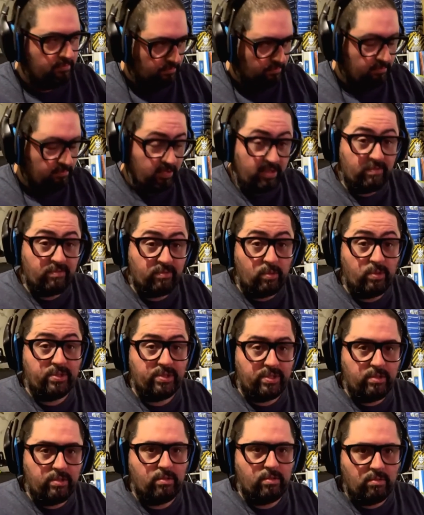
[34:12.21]

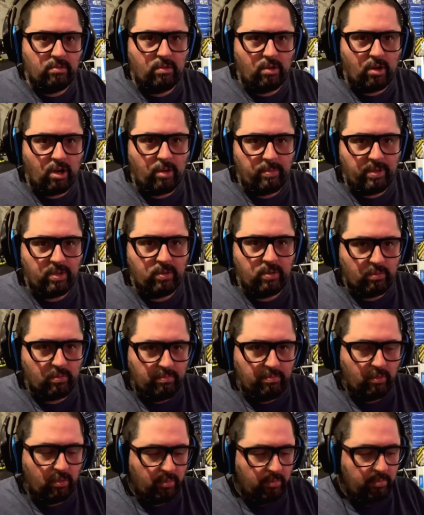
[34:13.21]
reinforcing your army
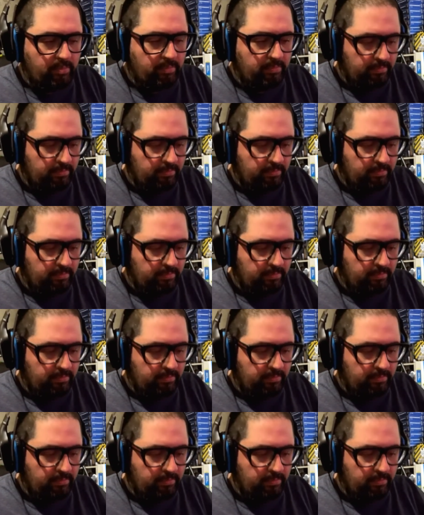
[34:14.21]
or